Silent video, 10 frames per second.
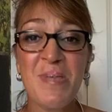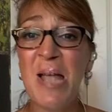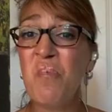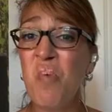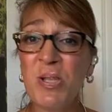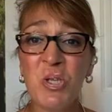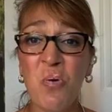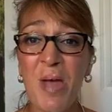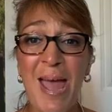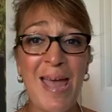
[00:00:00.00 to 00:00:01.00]
and what's
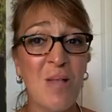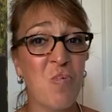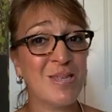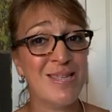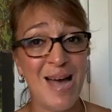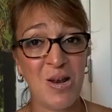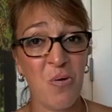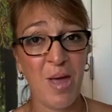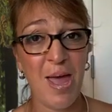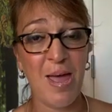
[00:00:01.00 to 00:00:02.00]
okay and what's not
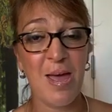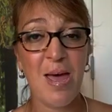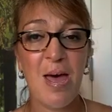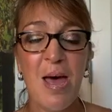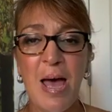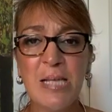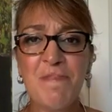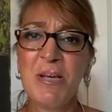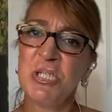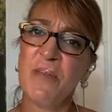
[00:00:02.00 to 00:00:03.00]
okay,
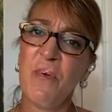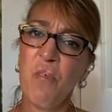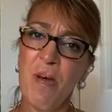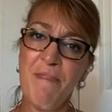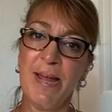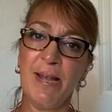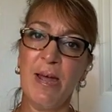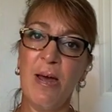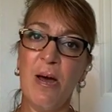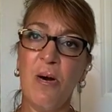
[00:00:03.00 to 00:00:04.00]
especially for women
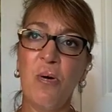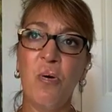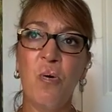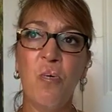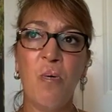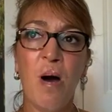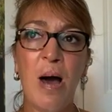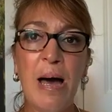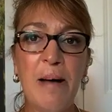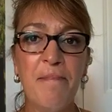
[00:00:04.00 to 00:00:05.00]
who,
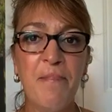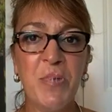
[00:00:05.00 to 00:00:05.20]
um,